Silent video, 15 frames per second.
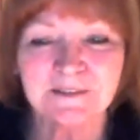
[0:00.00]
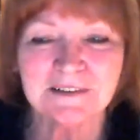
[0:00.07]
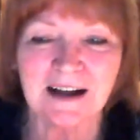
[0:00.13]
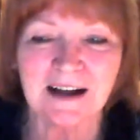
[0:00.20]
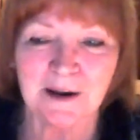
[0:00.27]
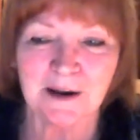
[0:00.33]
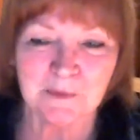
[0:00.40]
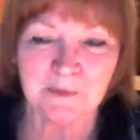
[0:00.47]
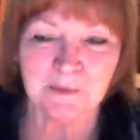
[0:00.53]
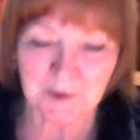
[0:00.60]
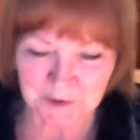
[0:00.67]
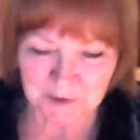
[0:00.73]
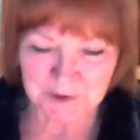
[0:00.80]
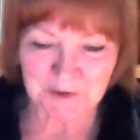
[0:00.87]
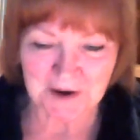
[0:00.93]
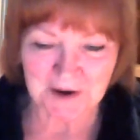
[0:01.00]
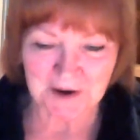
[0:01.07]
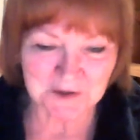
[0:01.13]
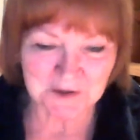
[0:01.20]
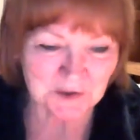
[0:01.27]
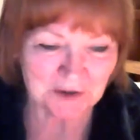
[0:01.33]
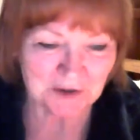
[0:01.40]
I am here to
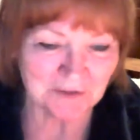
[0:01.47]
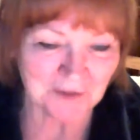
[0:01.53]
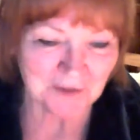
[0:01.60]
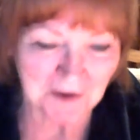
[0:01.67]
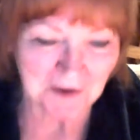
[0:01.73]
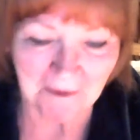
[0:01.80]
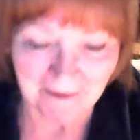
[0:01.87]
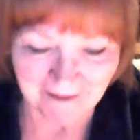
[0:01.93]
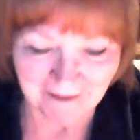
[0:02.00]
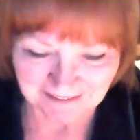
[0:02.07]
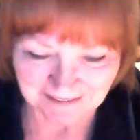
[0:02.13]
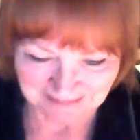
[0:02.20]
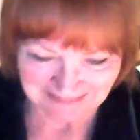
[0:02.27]
answer if I can.